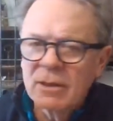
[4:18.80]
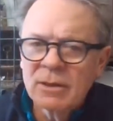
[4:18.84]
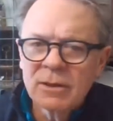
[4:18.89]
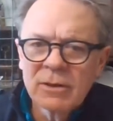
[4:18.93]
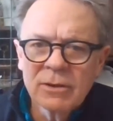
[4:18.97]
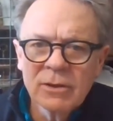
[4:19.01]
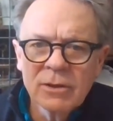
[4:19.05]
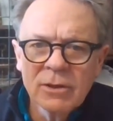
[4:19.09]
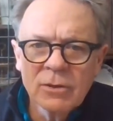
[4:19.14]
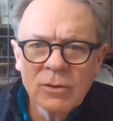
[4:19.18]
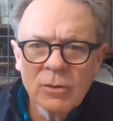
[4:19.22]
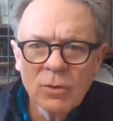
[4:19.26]

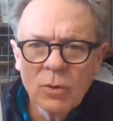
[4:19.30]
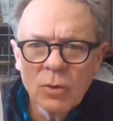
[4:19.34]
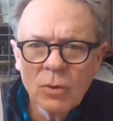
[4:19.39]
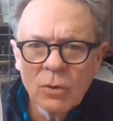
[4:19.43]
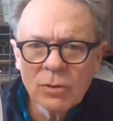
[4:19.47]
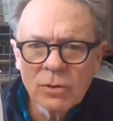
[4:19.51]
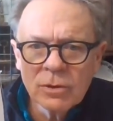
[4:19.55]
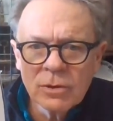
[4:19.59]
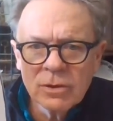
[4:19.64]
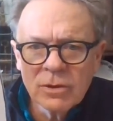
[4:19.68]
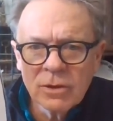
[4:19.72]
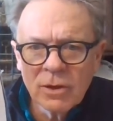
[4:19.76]
Then
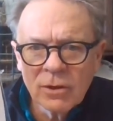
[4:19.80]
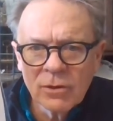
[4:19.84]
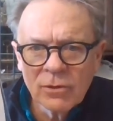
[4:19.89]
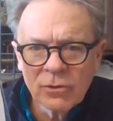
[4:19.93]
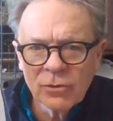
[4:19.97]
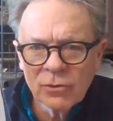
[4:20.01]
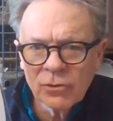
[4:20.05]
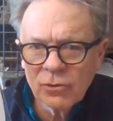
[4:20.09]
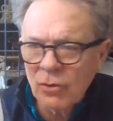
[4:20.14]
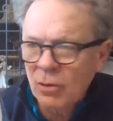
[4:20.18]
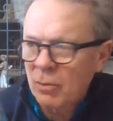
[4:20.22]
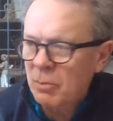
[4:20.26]
Horton
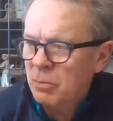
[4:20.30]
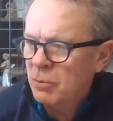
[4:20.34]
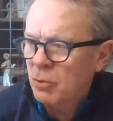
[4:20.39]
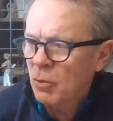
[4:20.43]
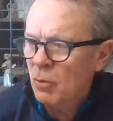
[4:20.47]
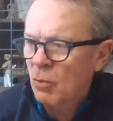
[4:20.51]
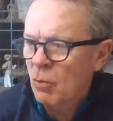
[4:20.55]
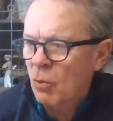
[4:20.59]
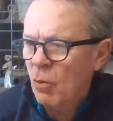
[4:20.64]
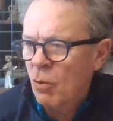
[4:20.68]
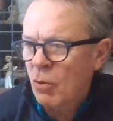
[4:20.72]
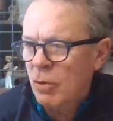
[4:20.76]
stopped
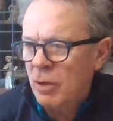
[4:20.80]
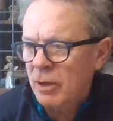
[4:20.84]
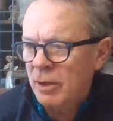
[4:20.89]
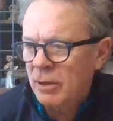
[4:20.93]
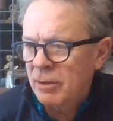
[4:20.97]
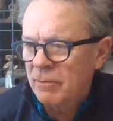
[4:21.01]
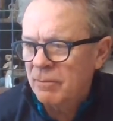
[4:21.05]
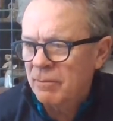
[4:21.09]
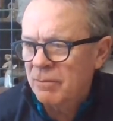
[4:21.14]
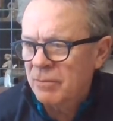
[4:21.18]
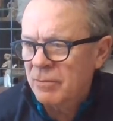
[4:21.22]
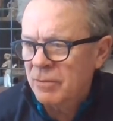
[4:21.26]

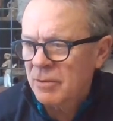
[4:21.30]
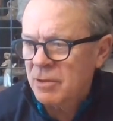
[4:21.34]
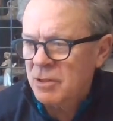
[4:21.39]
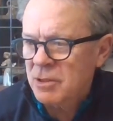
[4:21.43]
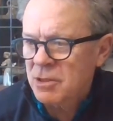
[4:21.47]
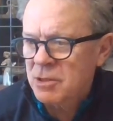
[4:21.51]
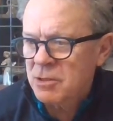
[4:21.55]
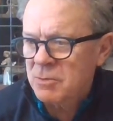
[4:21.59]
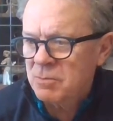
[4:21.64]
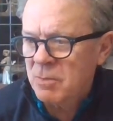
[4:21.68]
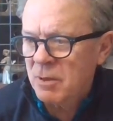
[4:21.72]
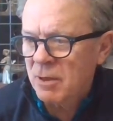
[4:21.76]
walking. The
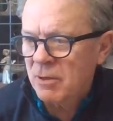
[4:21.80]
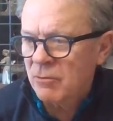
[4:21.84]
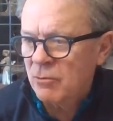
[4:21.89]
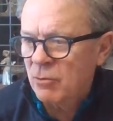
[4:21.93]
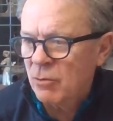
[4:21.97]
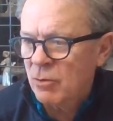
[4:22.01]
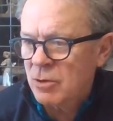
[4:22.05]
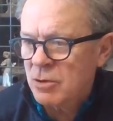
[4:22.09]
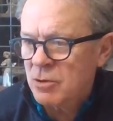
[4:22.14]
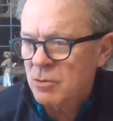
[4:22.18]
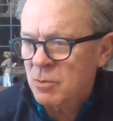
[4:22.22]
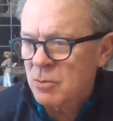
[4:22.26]
speck
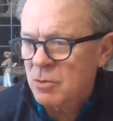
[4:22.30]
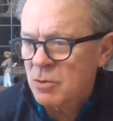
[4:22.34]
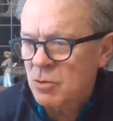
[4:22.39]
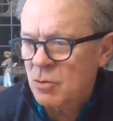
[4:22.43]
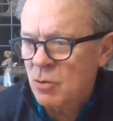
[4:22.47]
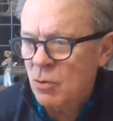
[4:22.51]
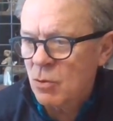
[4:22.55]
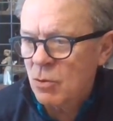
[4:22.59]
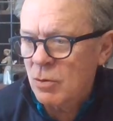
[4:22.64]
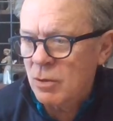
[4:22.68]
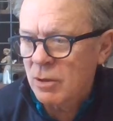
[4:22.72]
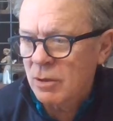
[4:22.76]
voice was
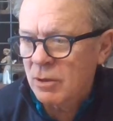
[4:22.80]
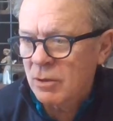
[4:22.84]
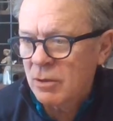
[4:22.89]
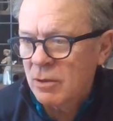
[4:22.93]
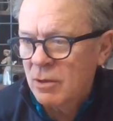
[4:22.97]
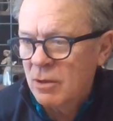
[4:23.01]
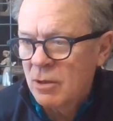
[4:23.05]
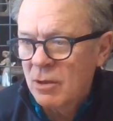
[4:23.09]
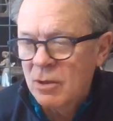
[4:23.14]
talking.